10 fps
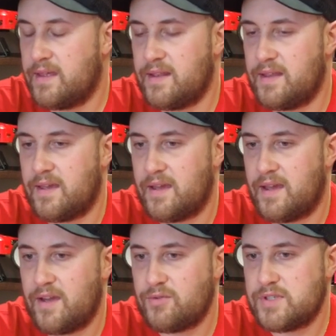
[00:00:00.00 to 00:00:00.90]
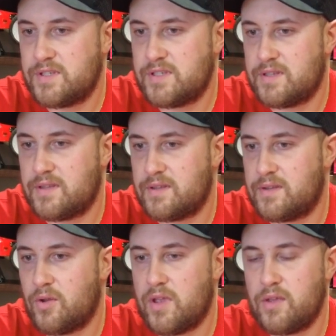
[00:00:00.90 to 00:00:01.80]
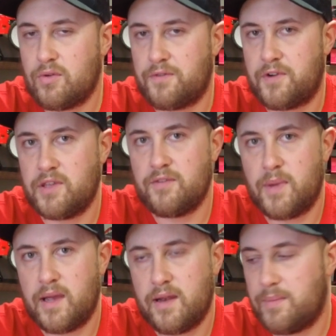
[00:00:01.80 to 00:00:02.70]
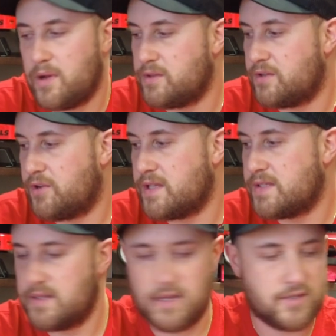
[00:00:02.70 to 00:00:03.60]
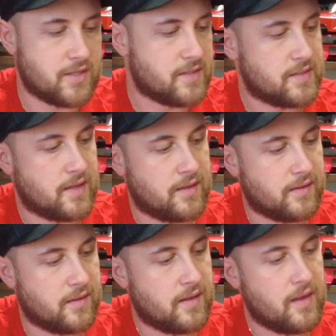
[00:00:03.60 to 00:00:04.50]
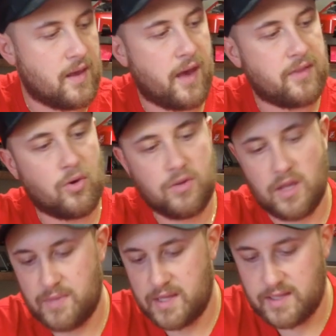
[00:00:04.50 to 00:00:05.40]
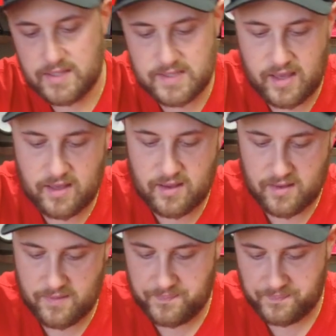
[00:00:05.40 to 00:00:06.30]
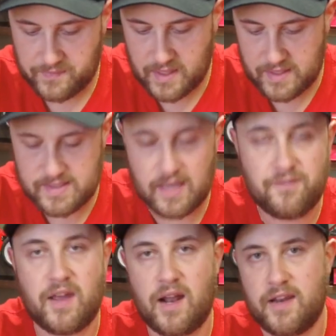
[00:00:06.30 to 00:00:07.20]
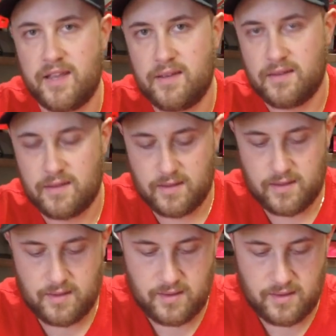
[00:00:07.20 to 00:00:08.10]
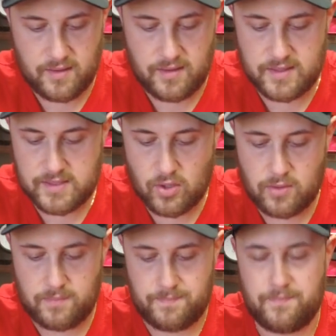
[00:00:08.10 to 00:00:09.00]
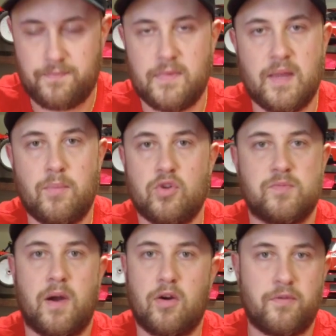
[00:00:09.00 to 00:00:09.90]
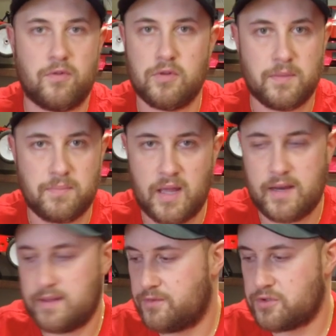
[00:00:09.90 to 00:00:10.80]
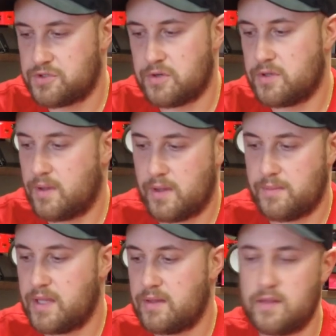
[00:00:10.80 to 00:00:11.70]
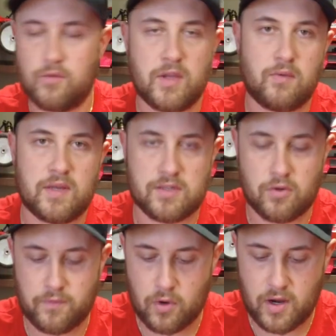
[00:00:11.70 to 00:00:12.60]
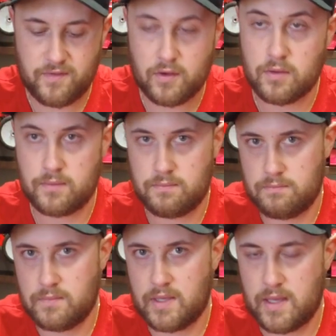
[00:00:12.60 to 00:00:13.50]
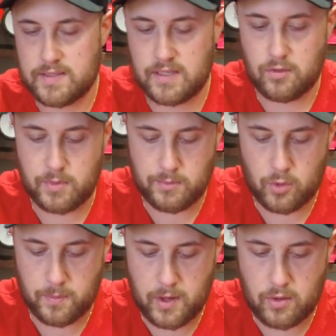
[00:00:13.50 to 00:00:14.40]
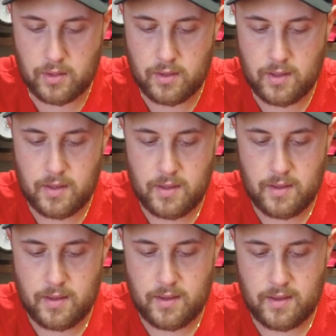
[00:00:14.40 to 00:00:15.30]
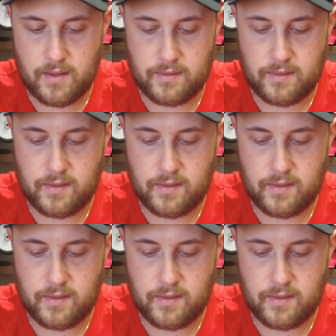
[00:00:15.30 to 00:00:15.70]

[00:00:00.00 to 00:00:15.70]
I was talking to a friend of mine about the Rc engines, and I told him that it's like Ferrari. It's not the most powerful on the planet for sure. I mean, the 2104 I feel has a little bit more power, and